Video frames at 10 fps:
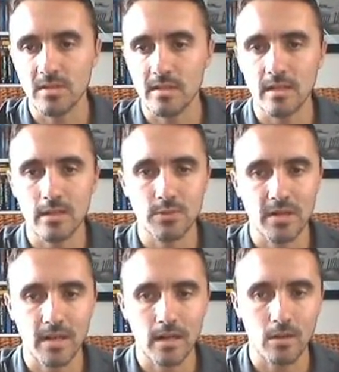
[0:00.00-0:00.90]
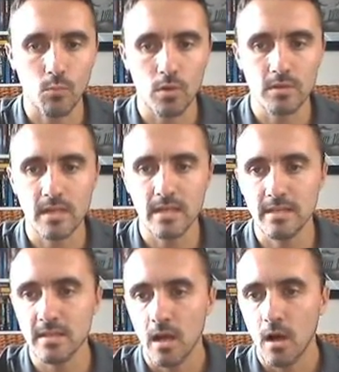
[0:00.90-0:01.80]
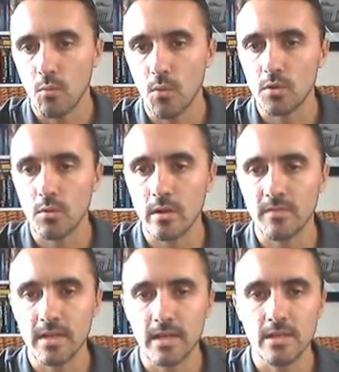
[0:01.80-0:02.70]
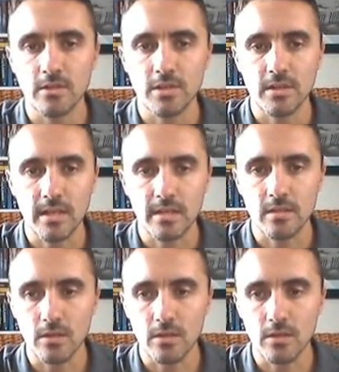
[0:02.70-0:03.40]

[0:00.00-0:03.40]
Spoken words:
It tells you exactly what it is, what qualifications you need to